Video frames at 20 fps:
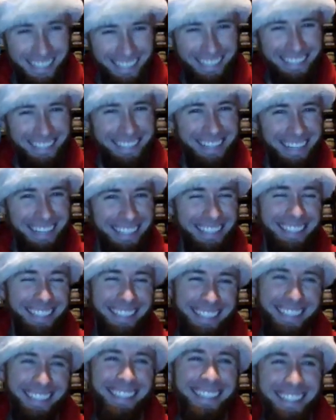
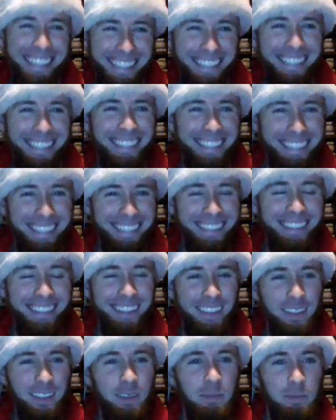
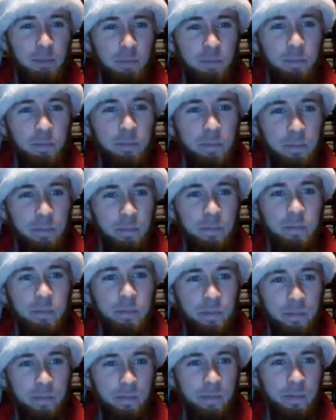
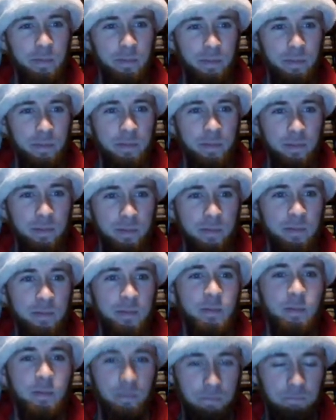
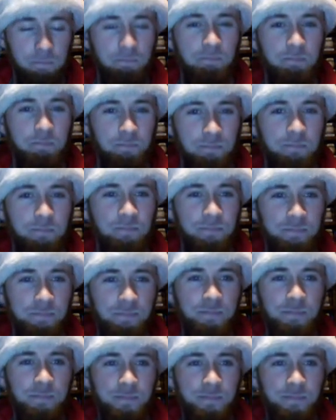[no speech]